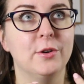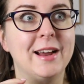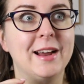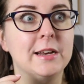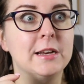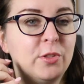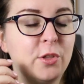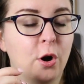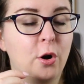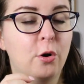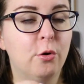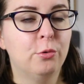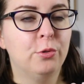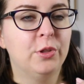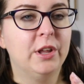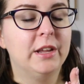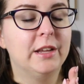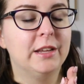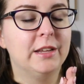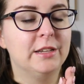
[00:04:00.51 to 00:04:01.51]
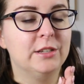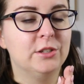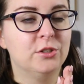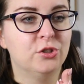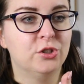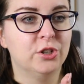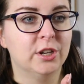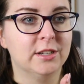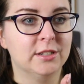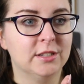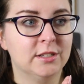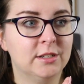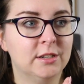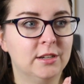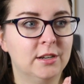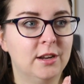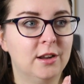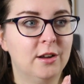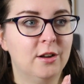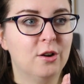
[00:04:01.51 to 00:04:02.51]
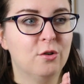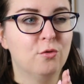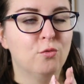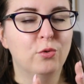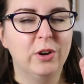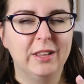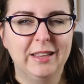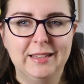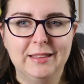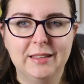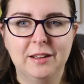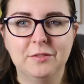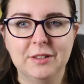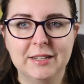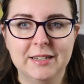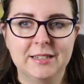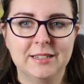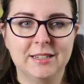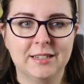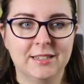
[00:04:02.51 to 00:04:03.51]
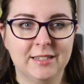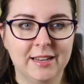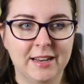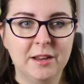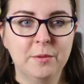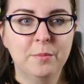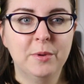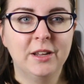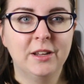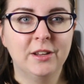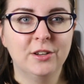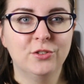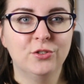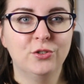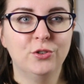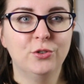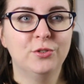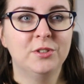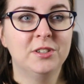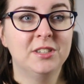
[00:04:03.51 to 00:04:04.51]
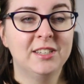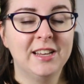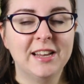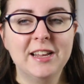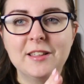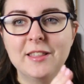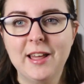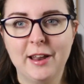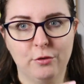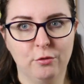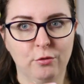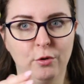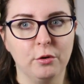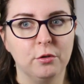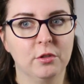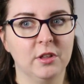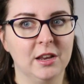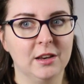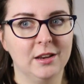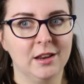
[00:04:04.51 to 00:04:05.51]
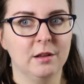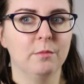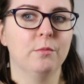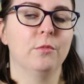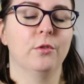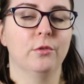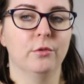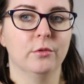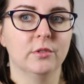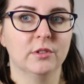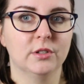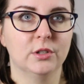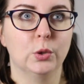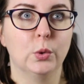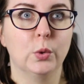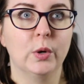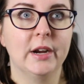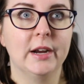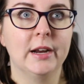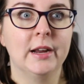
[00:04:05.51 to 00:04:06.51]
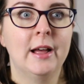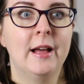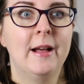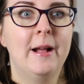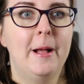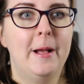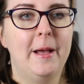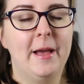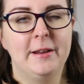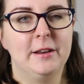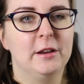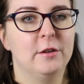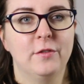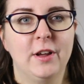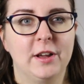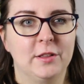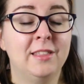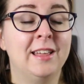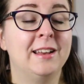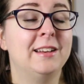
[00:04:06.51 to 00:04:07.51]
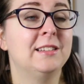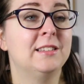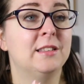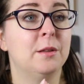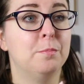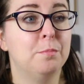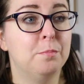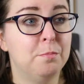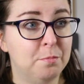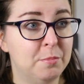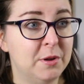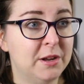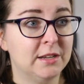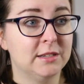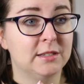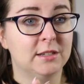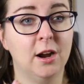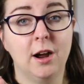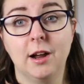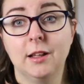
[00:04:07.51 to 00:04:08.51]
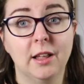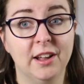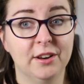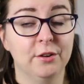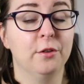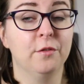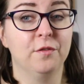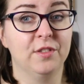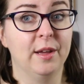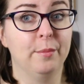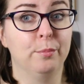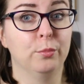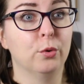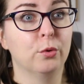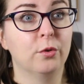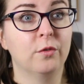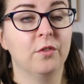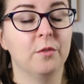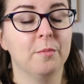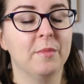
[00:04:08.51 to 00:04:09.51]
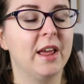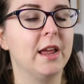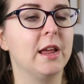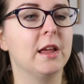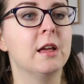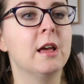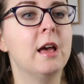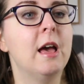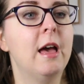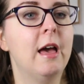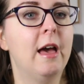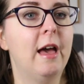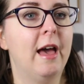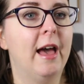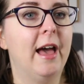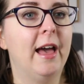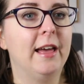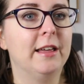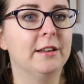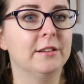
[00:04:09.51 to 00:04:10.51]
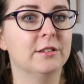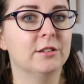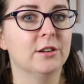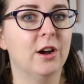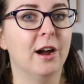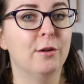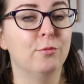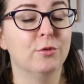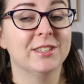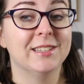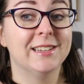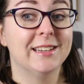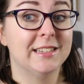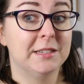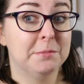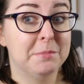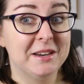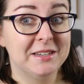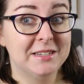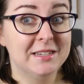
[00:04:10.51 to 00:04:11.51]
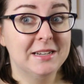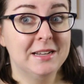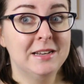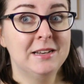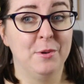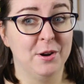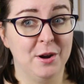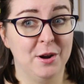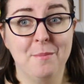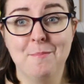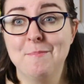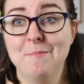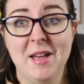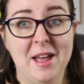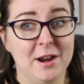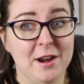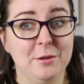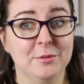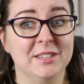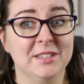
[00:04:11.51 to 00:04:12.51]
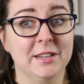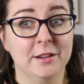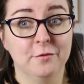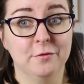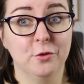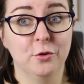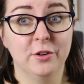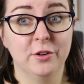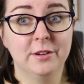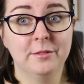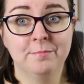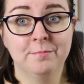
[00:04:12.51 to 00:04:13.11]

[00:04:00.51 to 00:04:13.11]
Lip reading: and the whole thing is just really lovely to see, because you see that growth in him through the story. And in fact, that is the biggest highlight of that book for me. And I wasn't expecting it, but man, I was here for it.